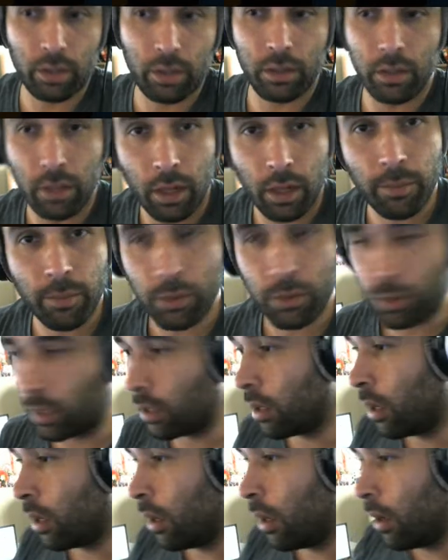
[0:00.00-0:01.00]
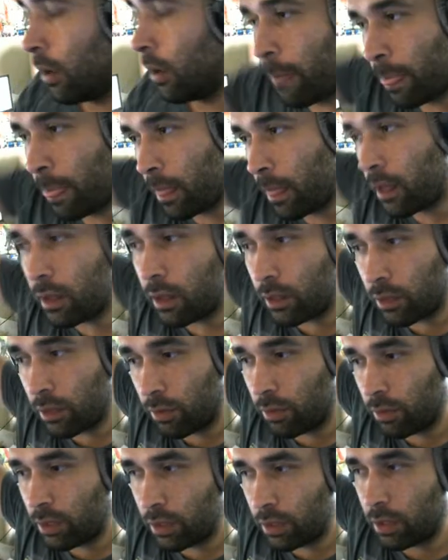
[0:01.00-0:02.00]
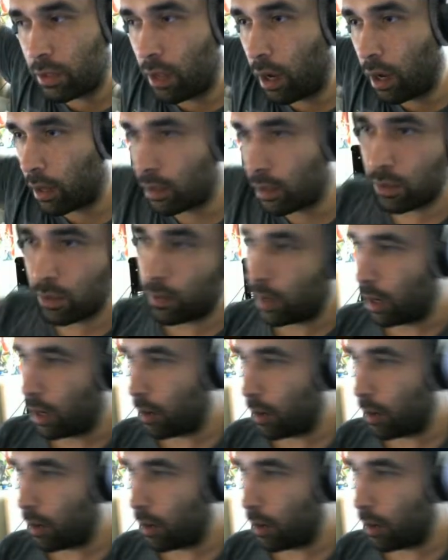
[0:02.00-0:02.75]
in an uptrend. And so we just knocked this one out.